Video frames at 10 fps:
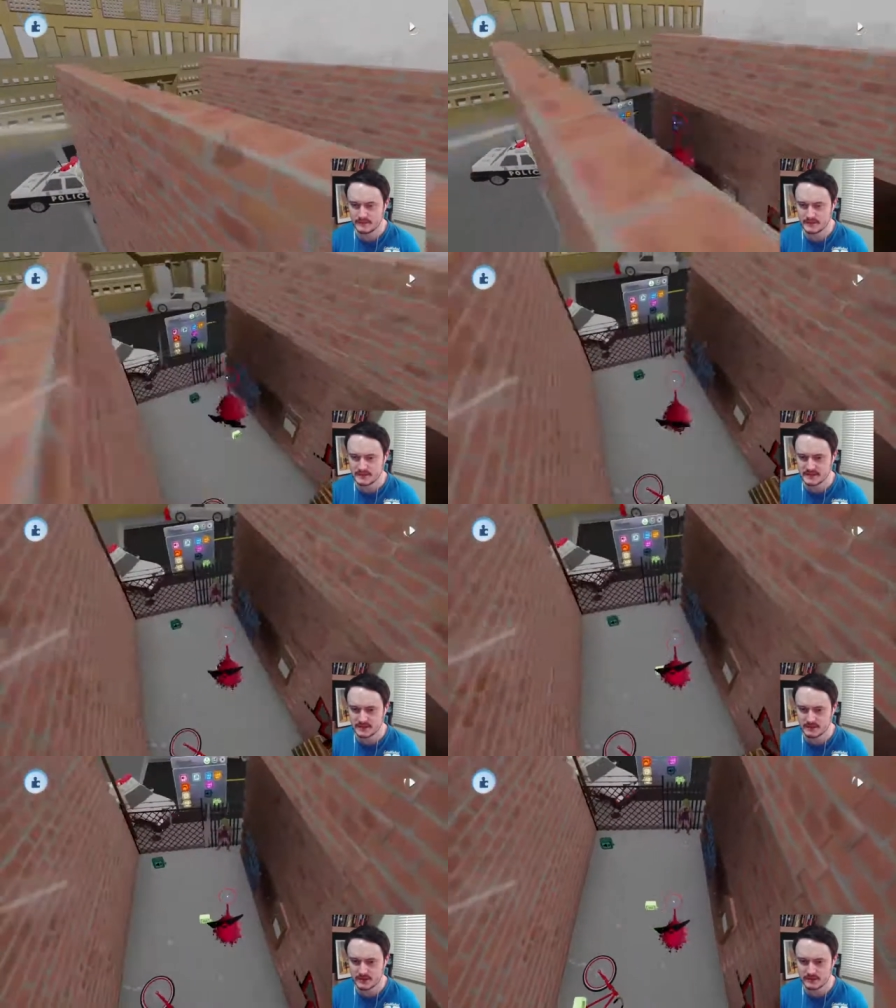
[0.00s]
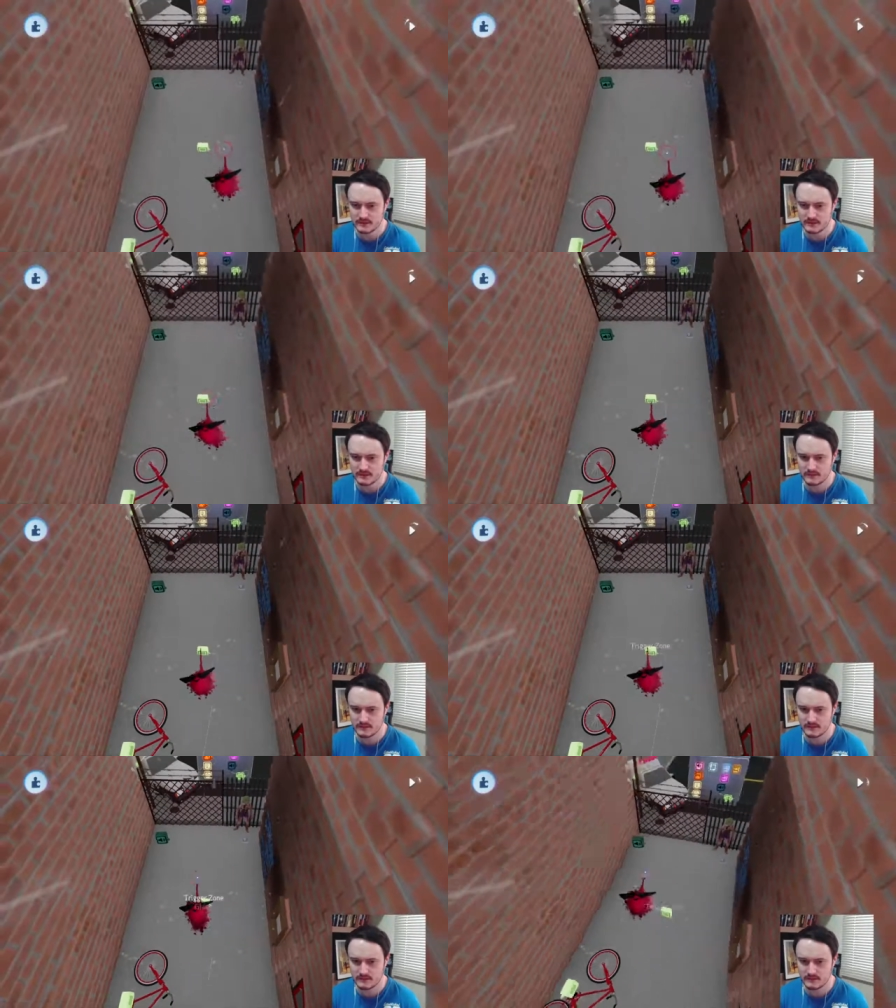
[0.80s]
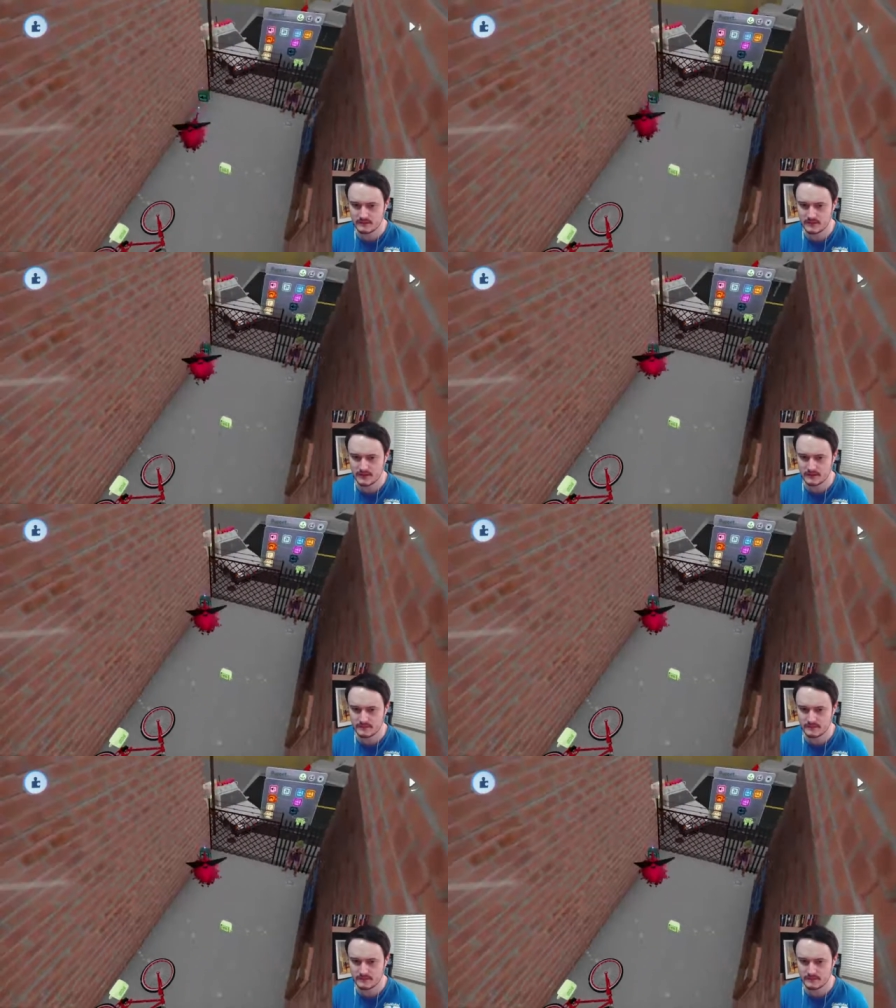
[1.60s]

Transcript: Is it still here? Yeah.